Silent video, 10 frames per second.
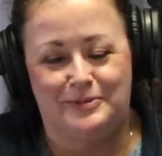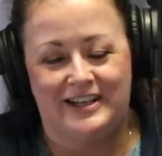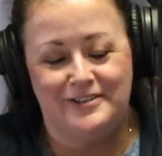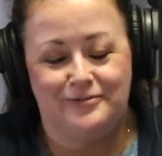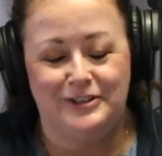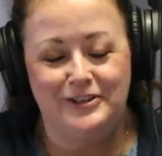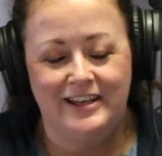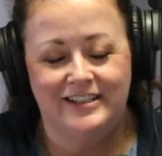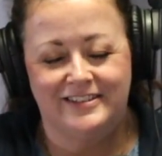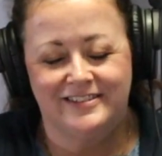but I feel
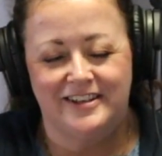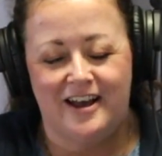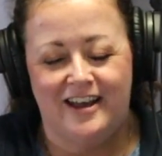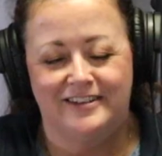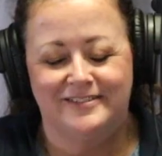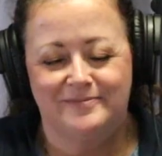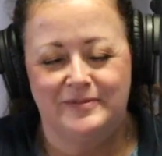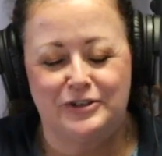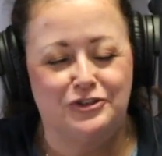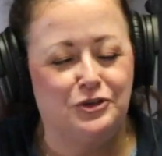like
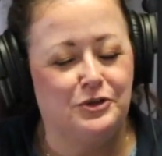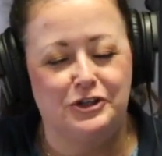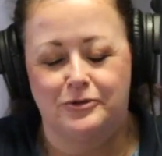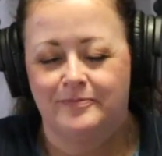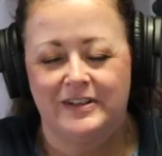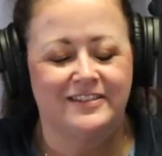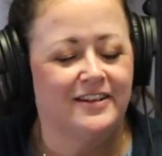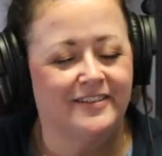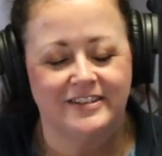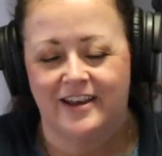they're too new. It's
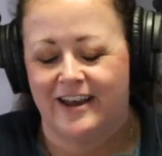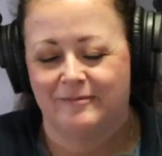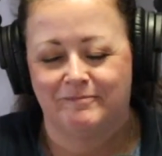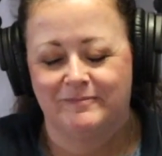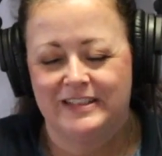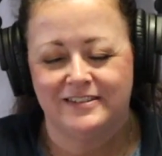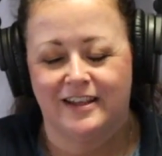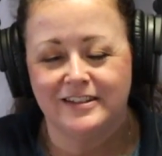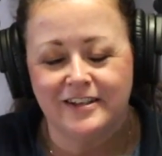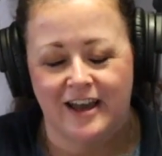not the time.
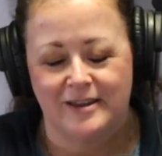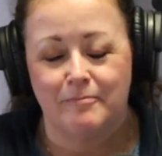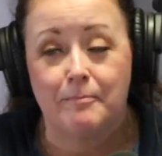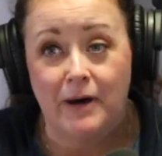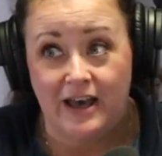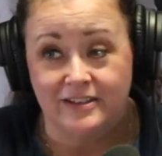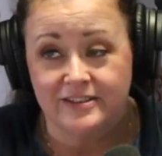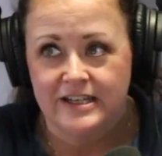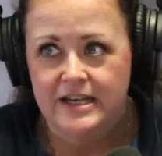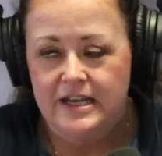But
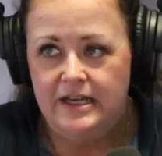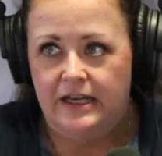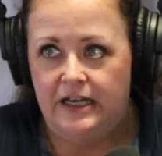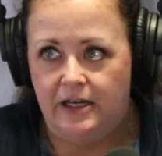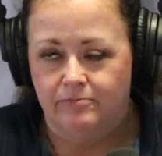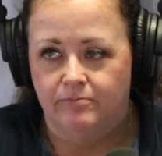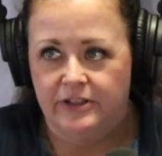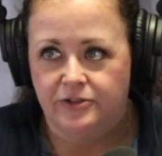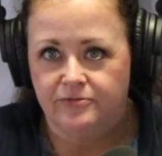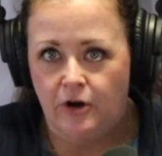
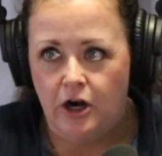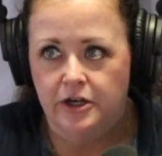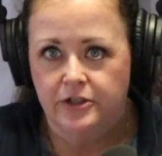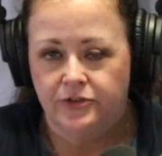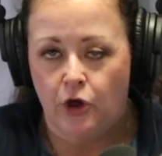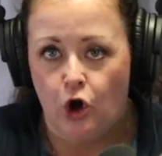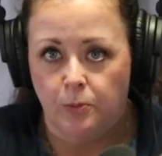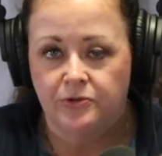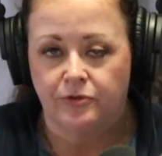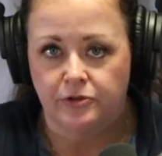as far as
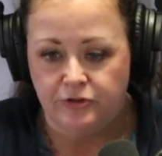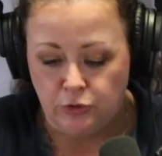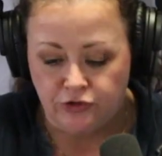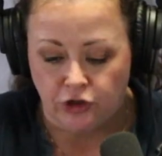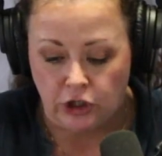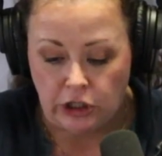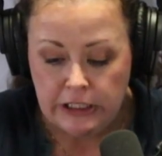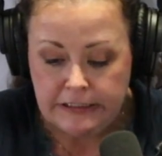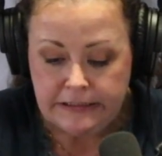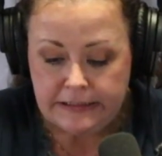hopes for the future,
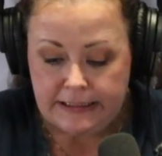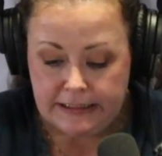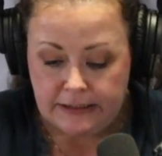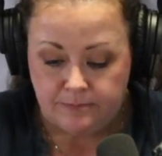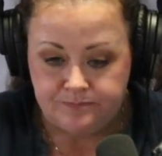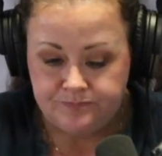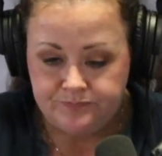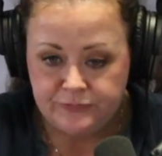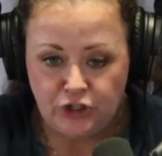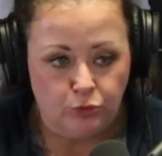
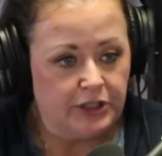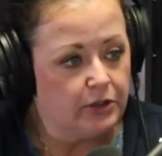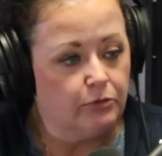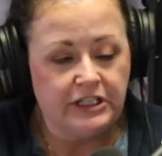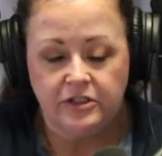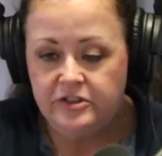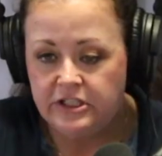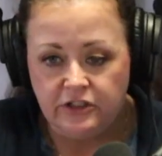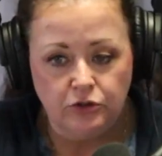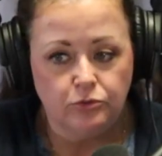we
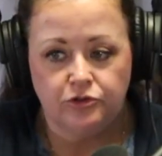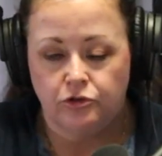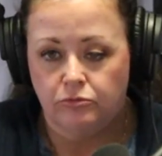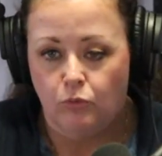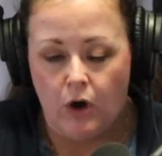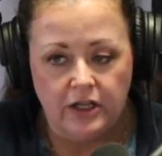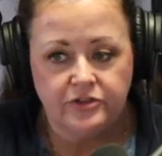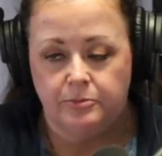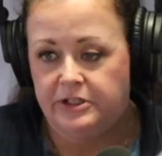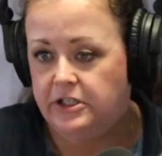continue to want
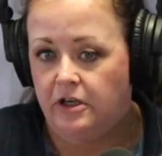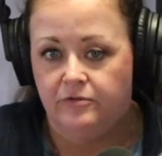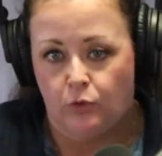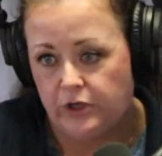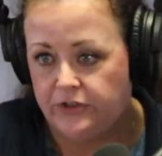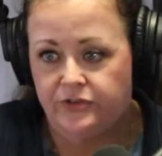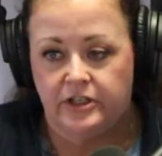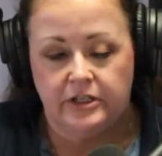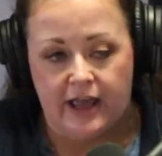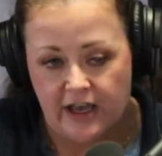to be a voice
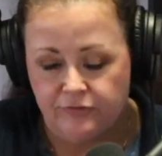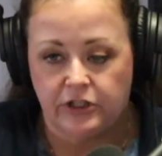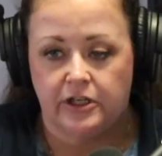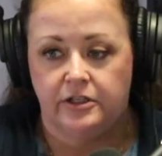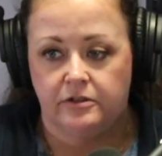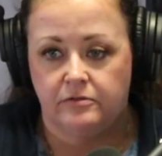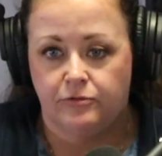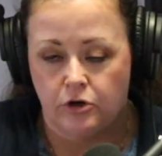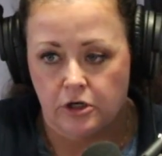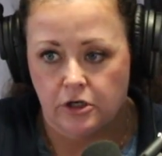and an advocate
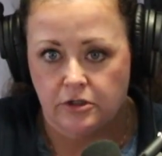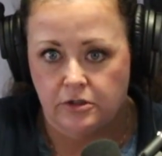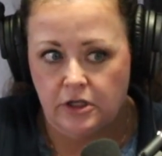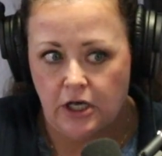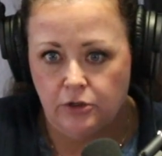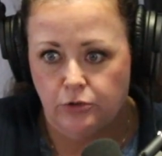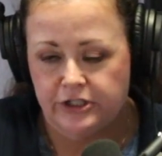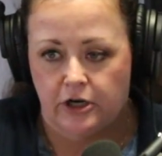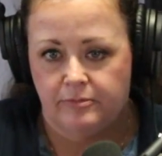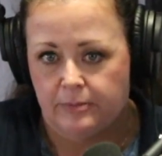for not
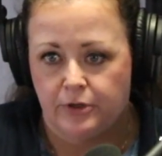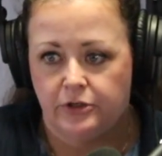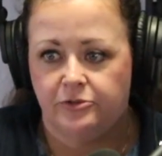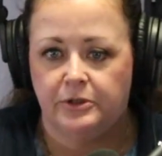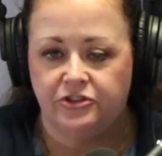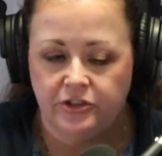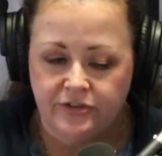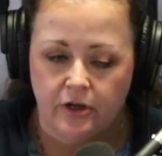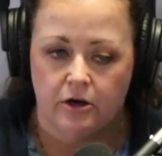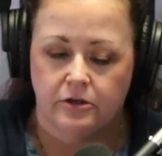only our members, but
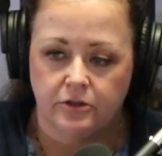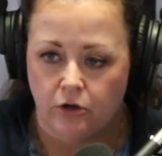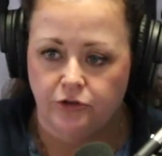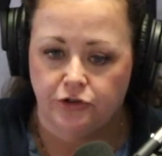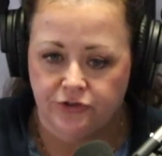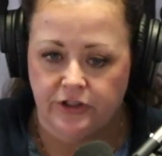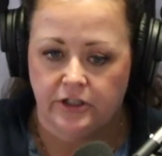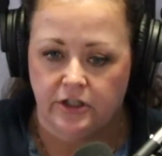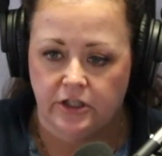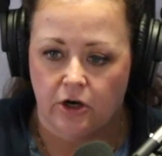just the art and culture
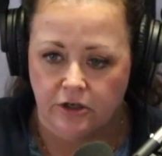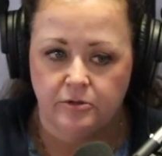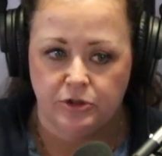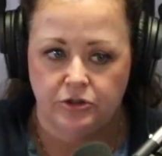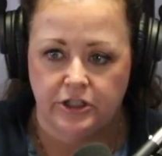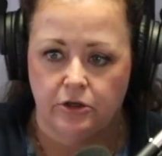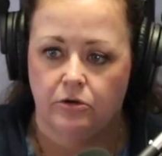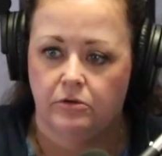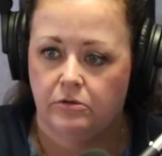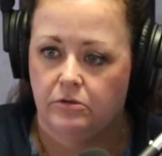scene in our community
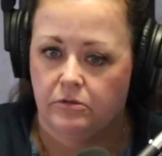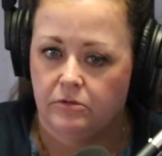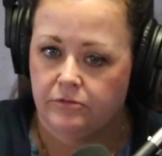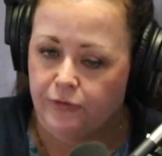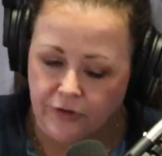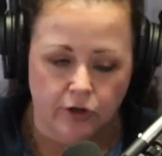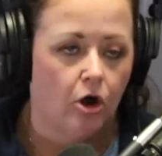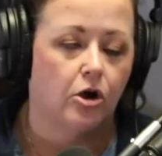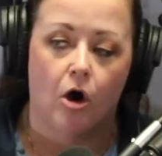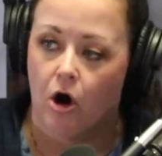for the
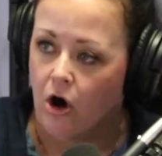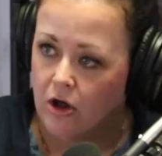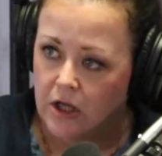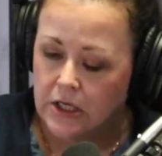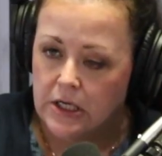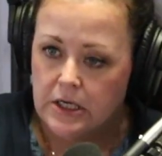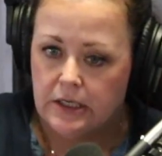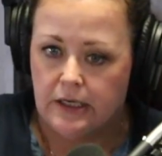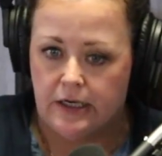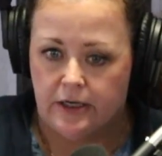long haul.
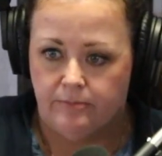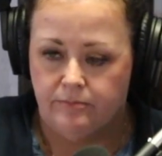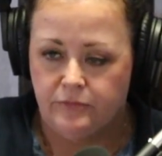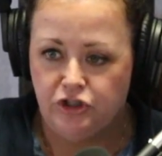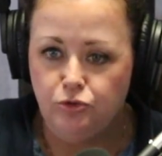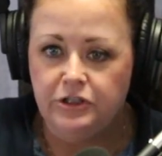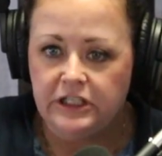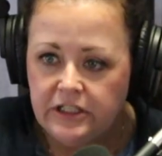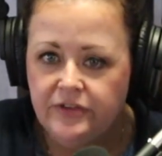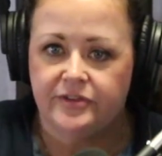You
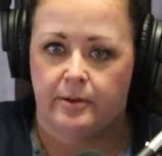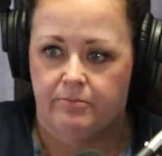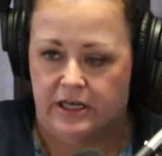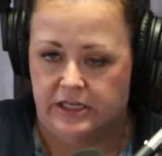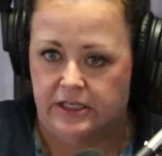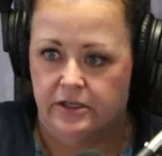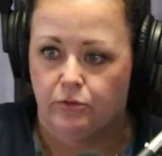need somebody